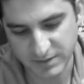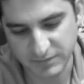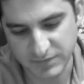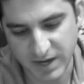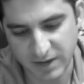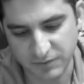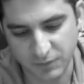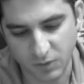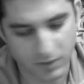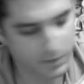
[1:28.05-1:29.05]
in South
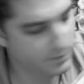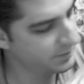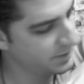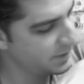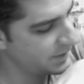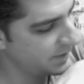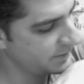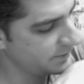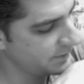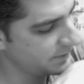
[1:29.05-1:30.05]
Florida,
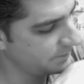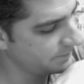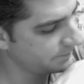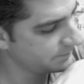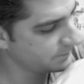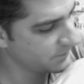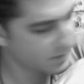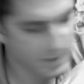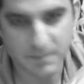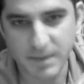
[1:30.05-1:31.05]
and
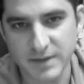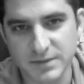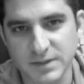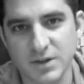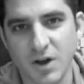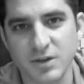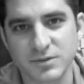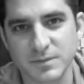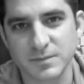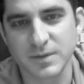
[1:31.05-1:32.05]
he makes these
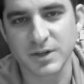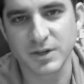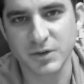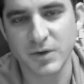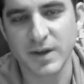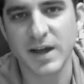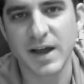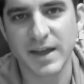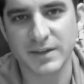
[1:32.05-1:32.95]
awesome canoe and kayak